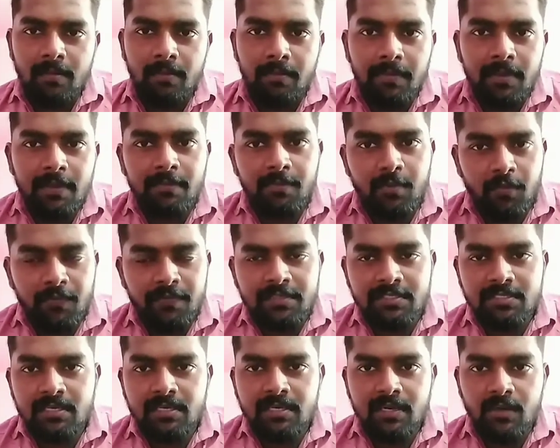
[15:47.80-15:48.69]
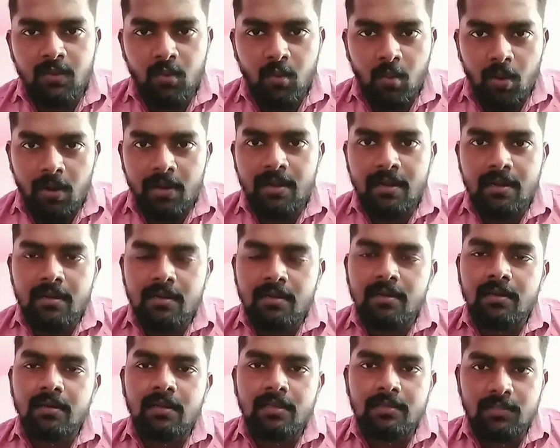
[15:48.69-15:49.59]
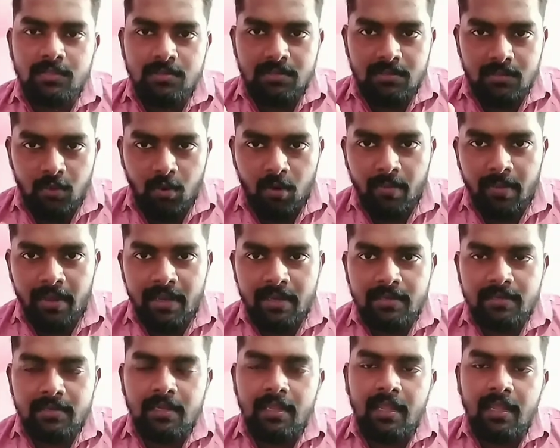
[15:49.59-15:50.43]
be proficient in one domain